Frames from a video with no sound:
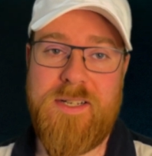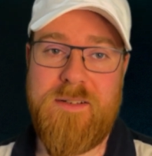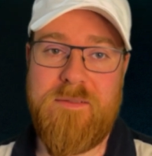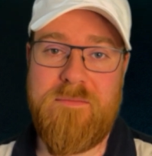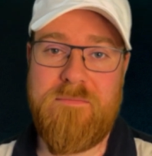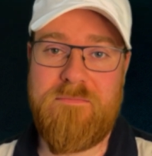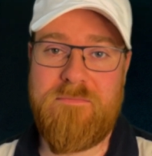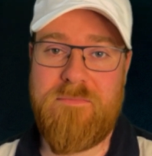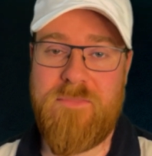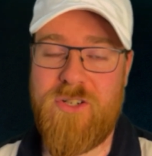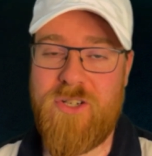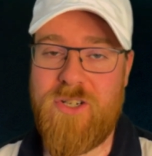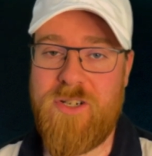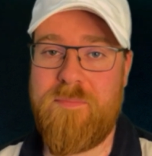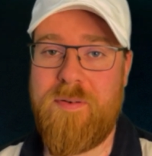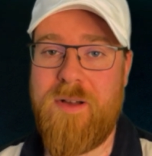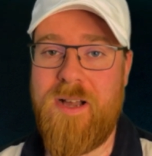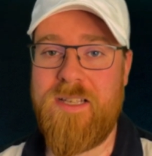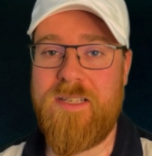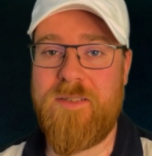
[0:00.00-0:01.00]
Mission
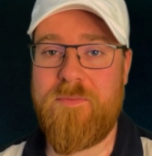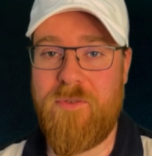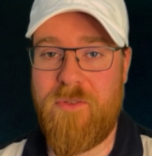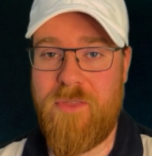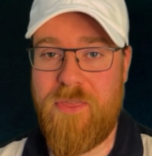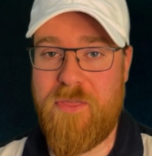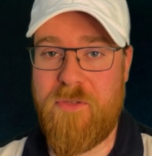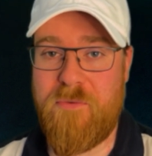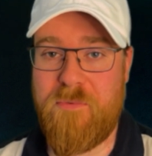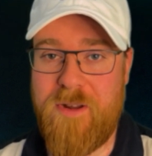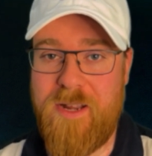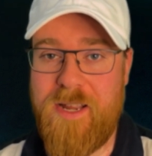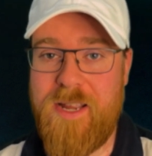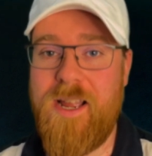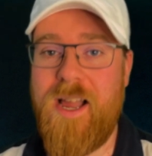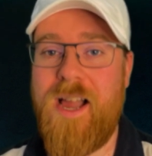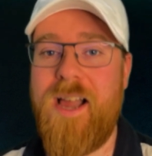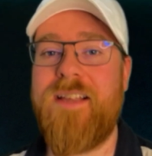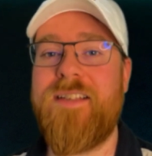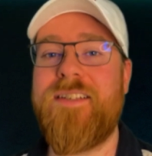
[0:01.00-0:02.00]
Impossible
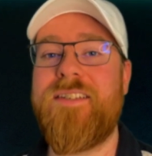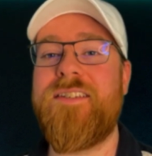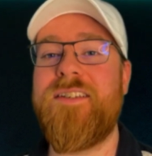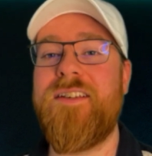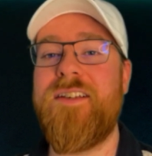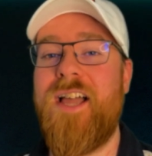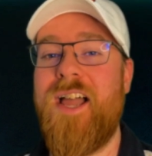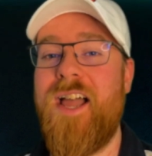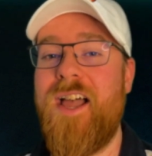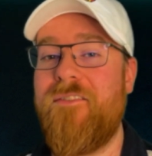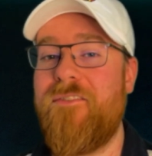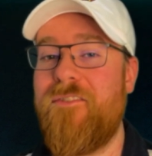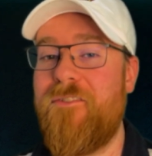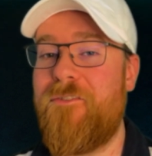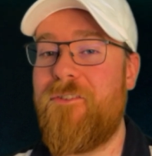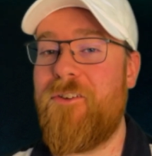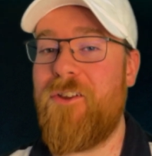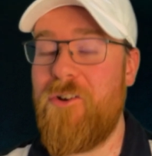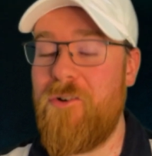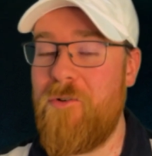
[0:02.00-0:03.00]
3. I still have a
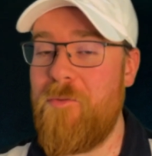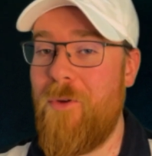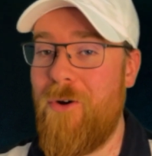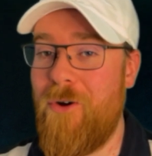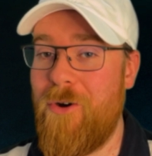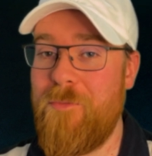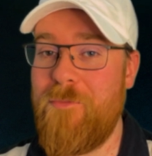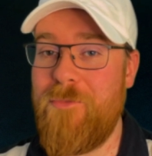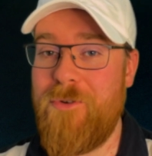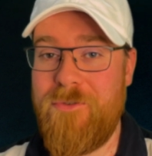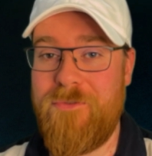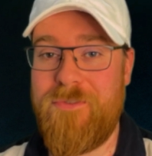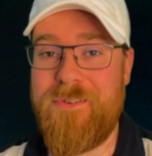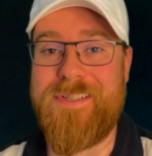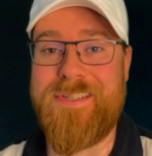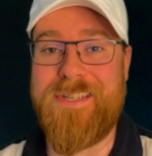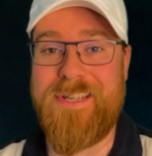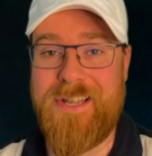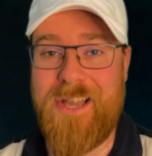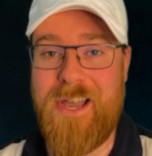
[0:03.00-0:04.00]
few more
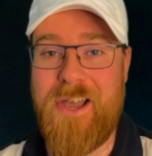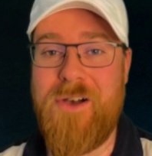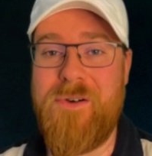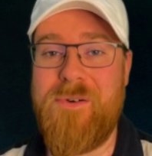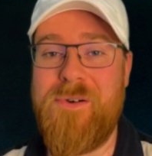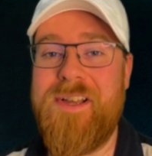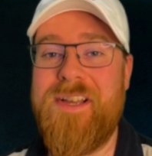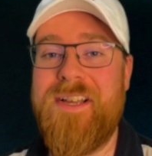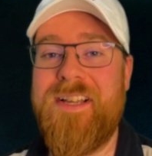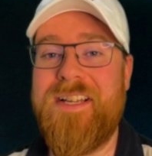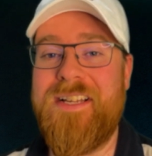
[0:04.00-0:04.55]
movies to go